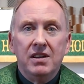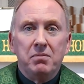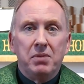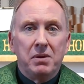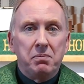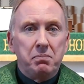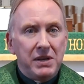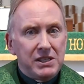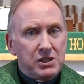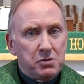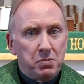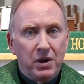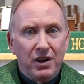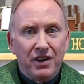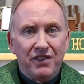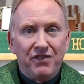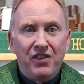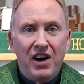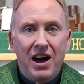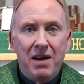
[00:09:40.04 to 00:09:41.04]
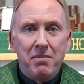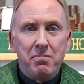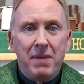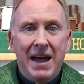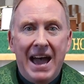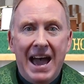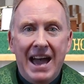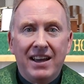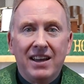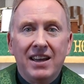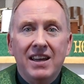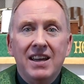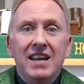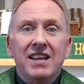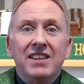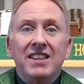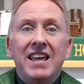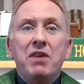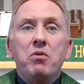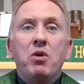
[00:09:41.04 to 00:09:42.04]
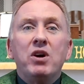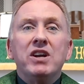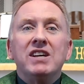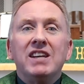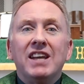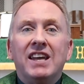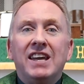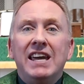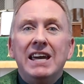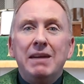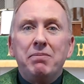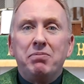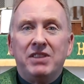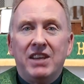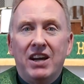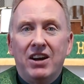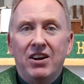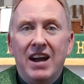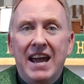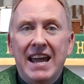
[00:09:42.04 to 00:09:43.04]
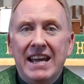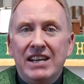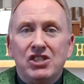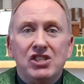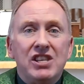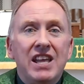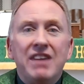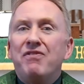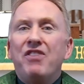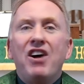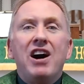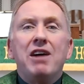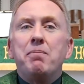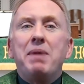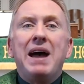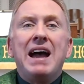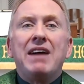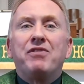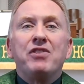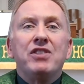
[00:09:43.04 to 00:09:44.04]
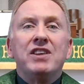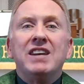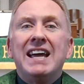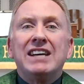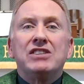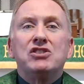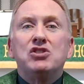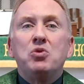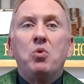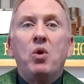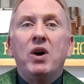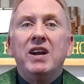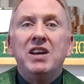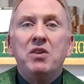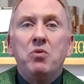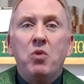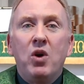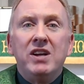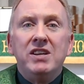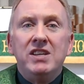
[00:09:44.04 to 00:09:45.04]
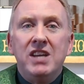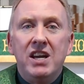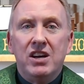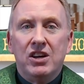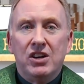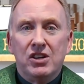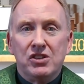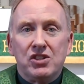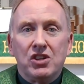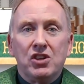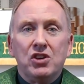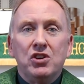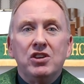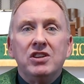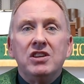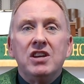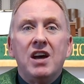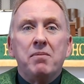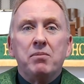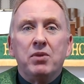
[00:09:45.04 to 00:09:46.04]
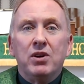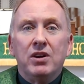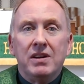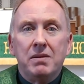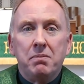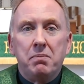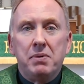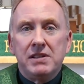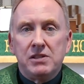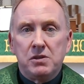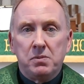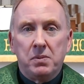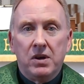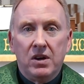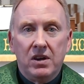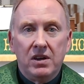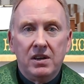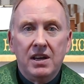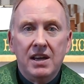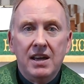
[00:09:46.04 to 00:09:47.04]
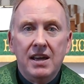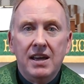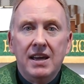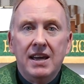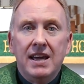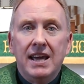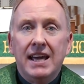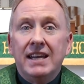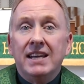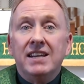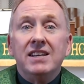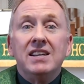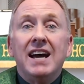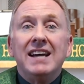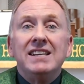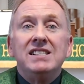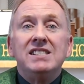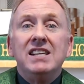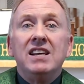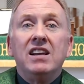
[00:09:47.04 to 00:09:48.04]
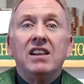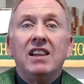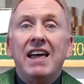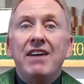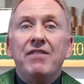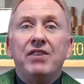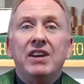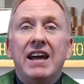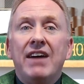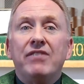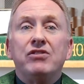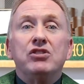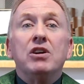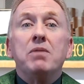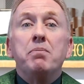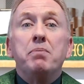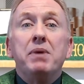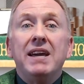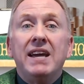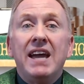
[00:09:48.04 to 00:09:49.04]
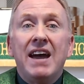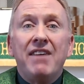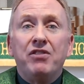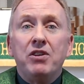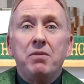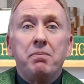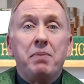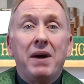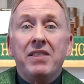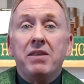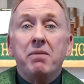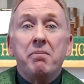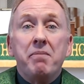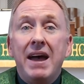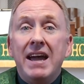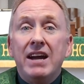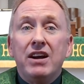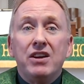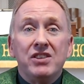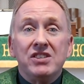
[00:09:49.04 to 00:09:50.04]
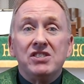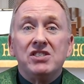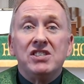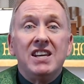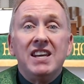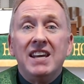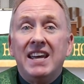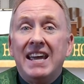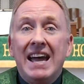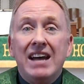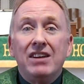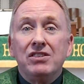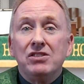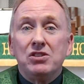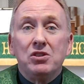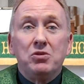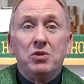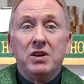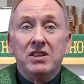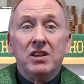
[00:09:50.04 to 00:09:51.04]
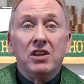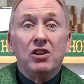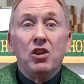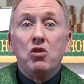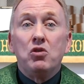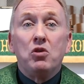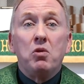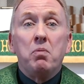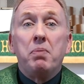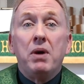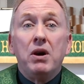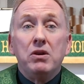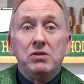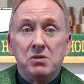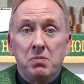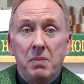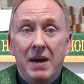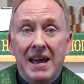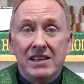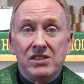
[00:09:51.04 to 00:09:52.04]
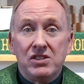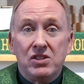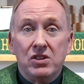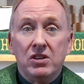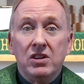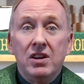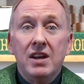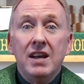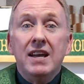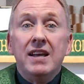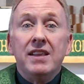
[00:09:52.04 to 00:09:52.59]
But Pittsburgh fought back. They wanted to keep their H. They fought back for the next 21 years, a good number in Pittsburgh. And in 1911, after a big effort by the mayor, the city council, and the local postmaster,